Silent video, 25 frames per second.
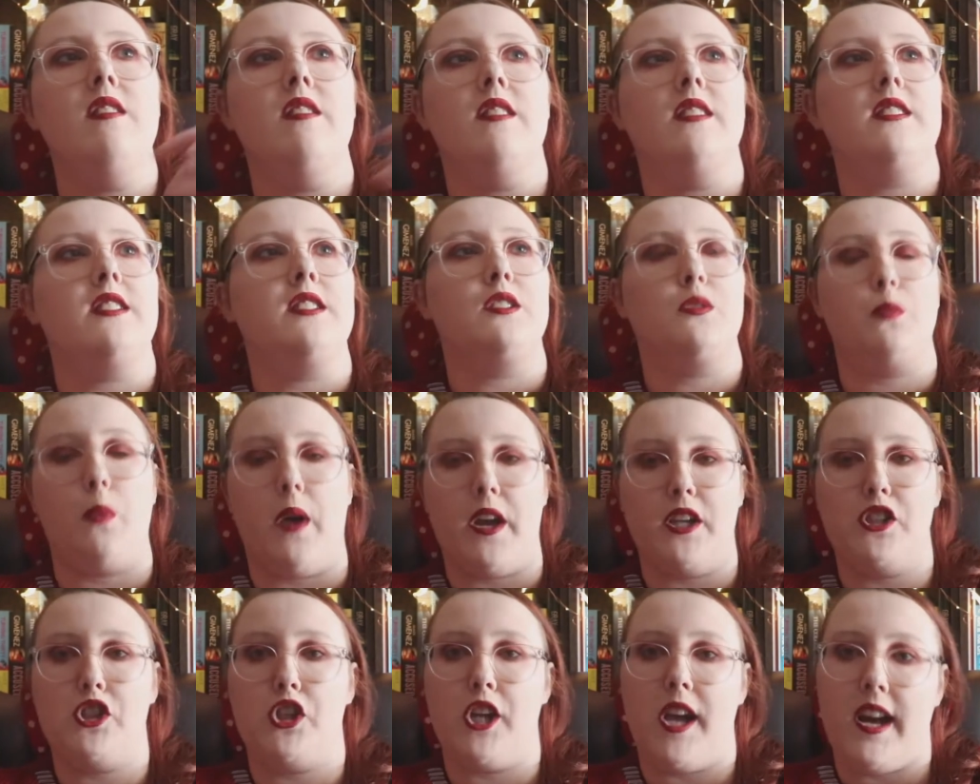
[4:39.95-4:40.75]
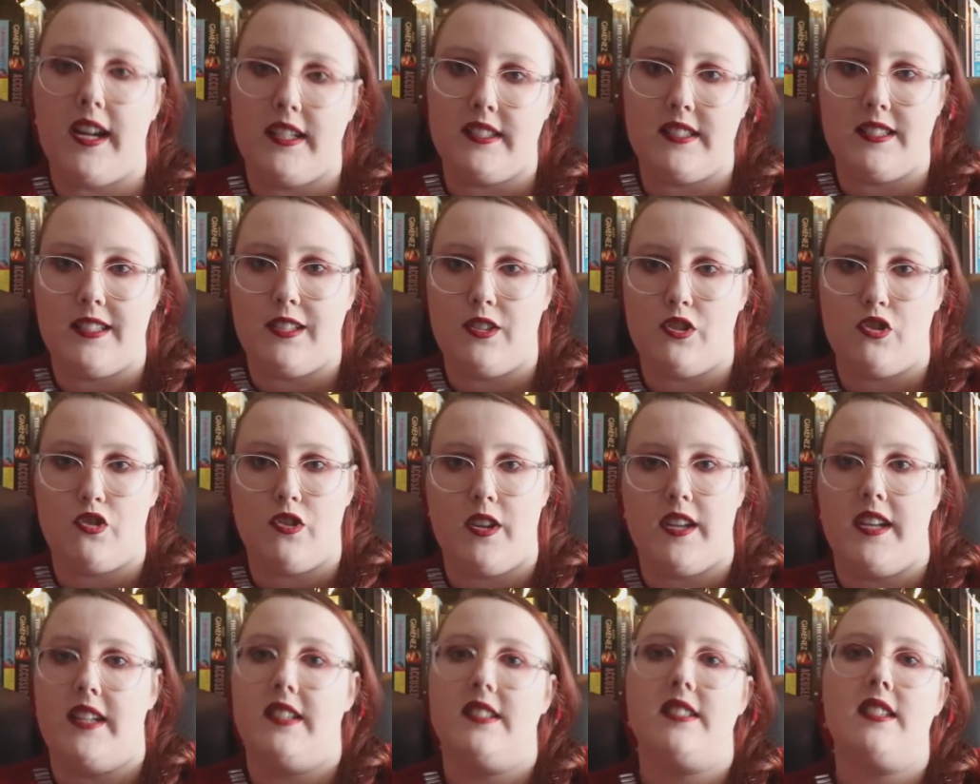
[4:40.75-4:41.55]
this is why she has these
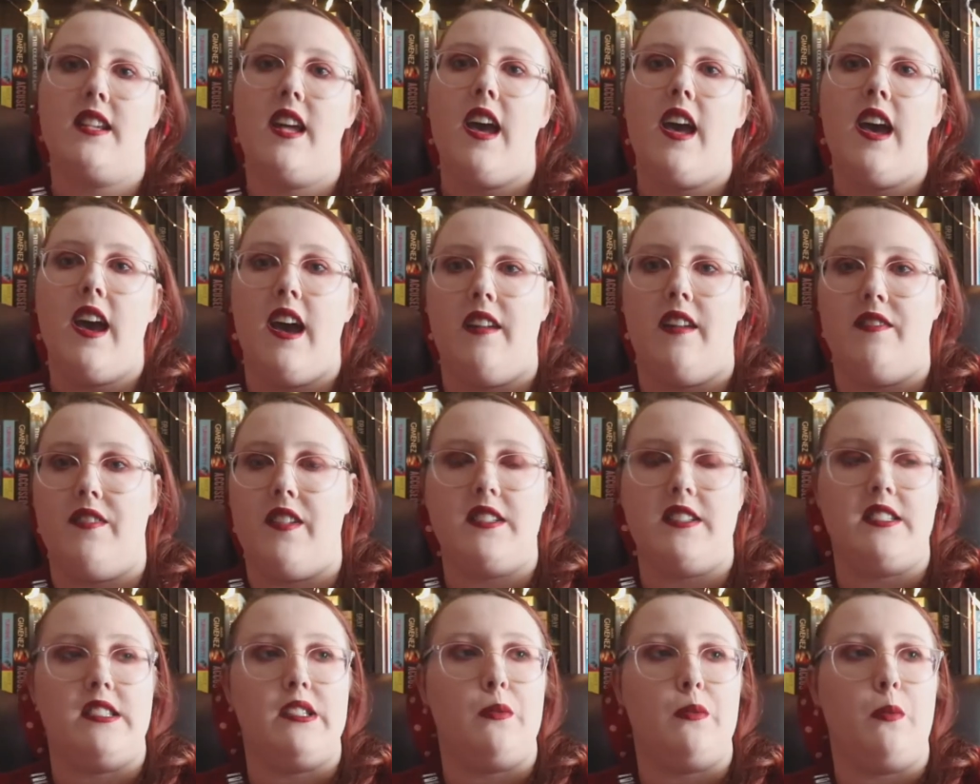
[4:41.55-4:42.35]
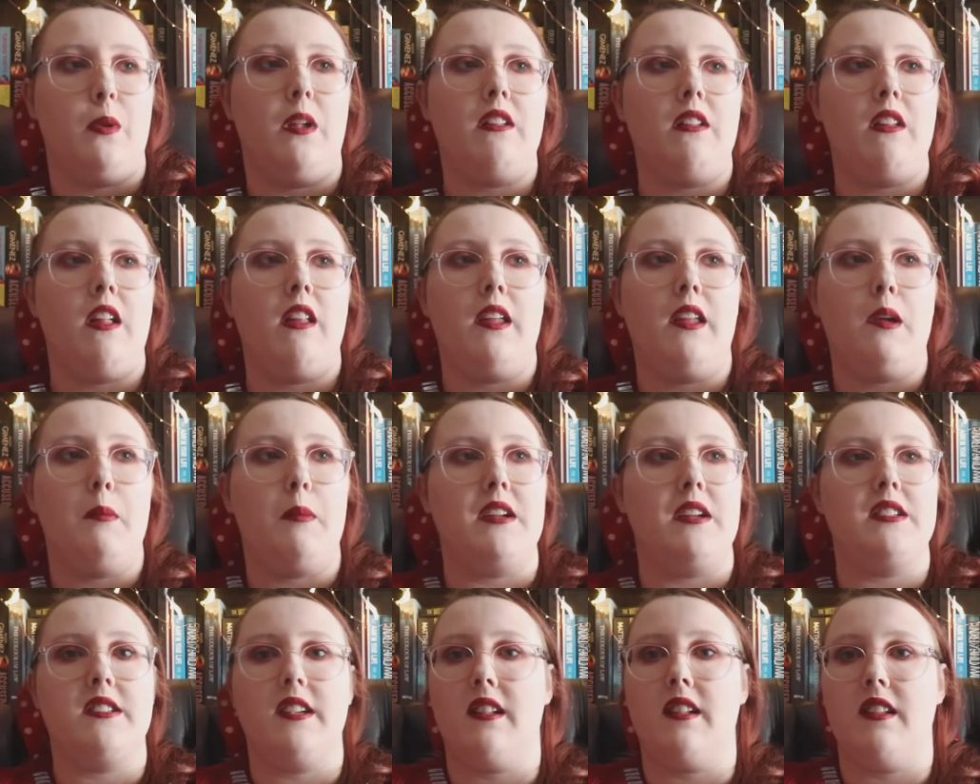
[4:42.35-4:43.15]
traits, and this is what Lily
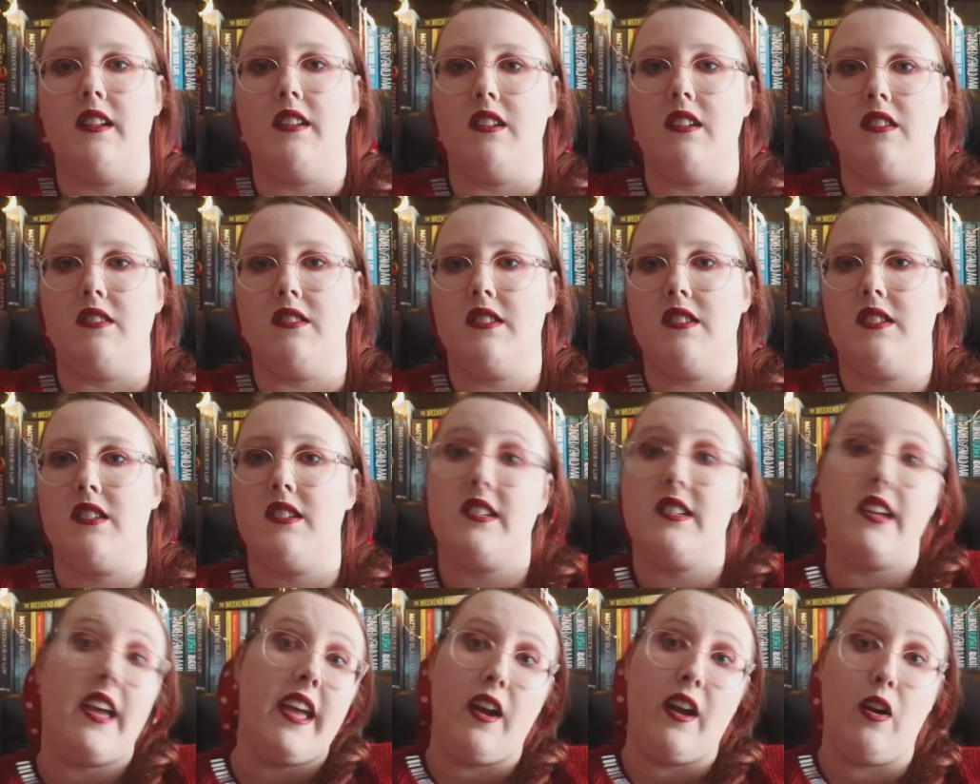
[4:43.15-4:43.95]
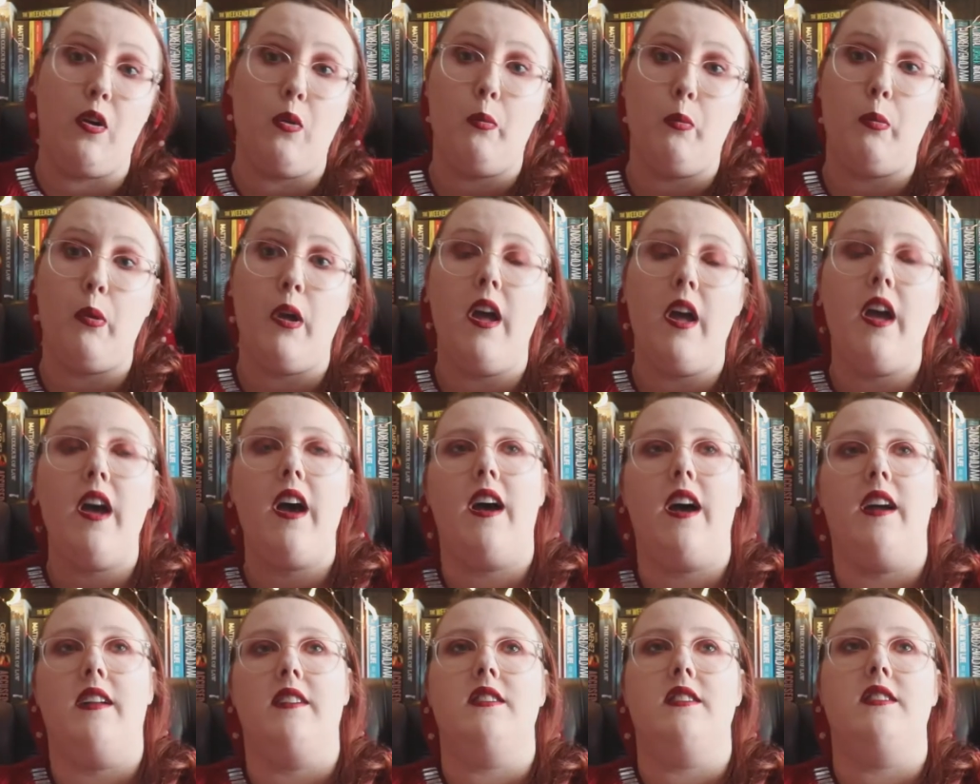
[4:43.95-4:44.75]
basically does to help
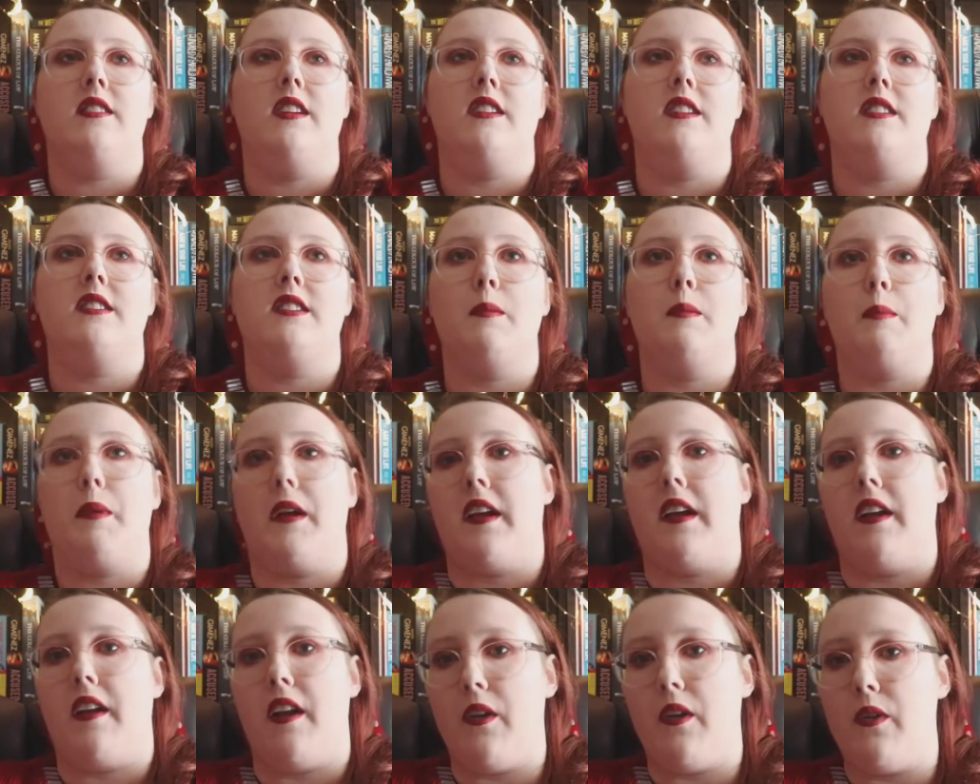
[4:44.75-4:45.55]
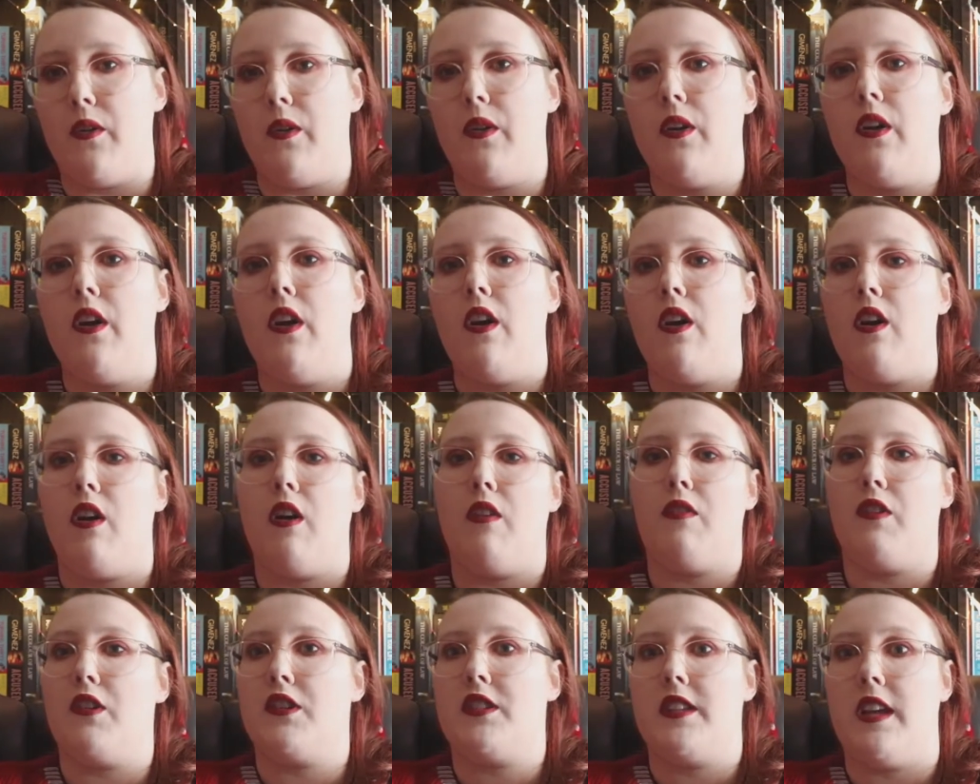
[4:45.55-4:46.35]
and to bring her out
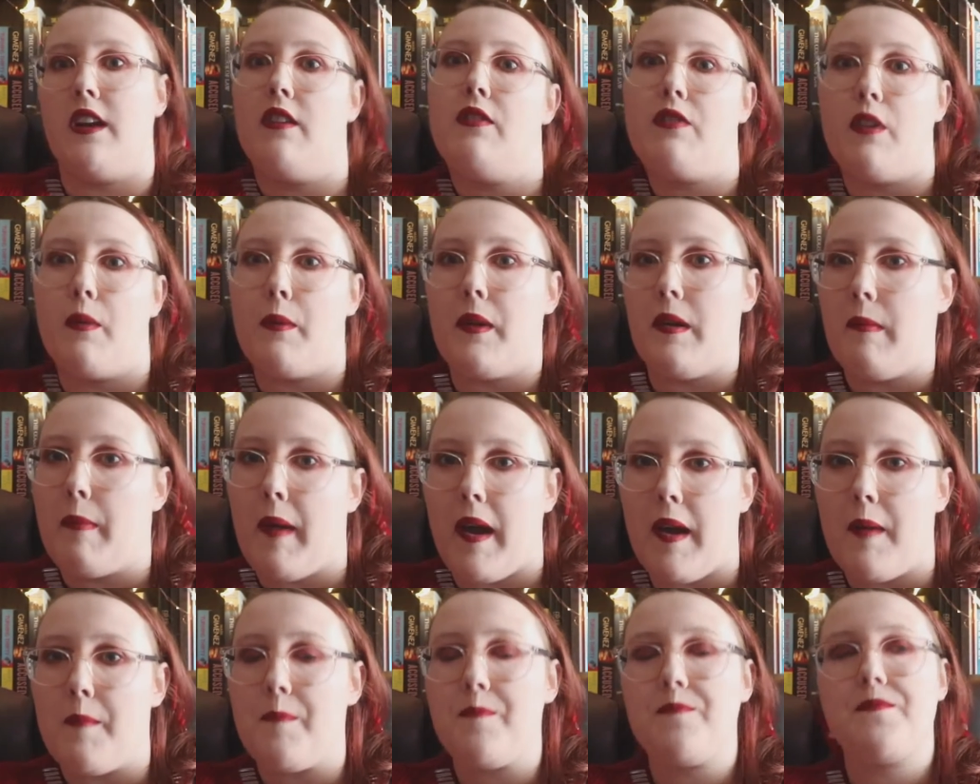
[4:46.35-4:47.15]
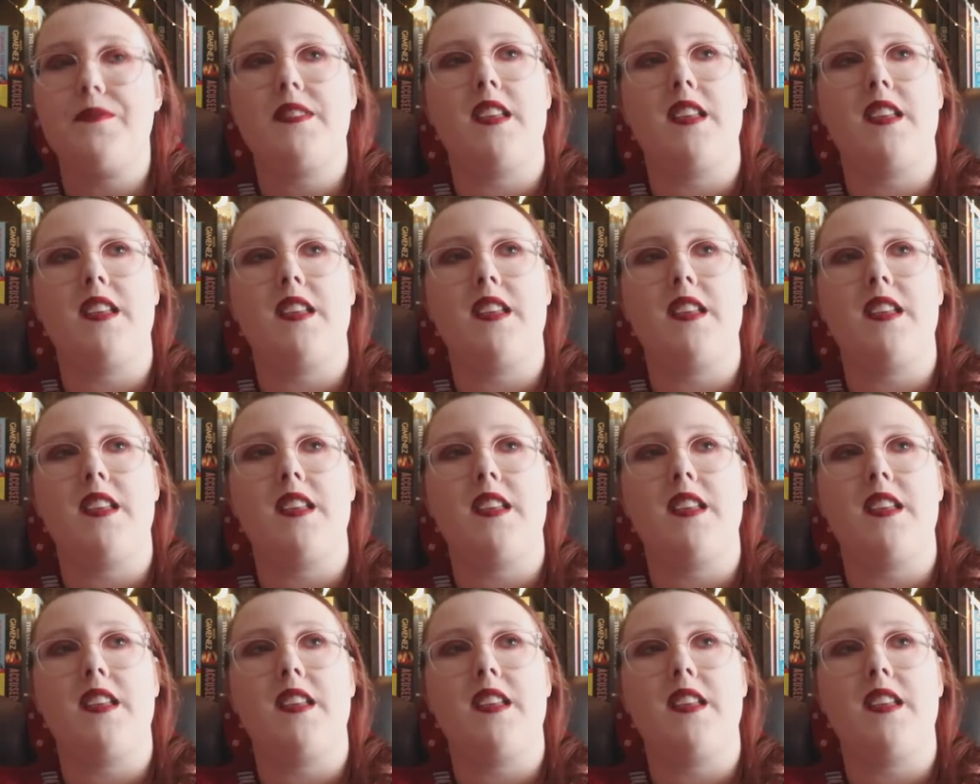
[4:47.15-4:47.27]
of herself a wee bit.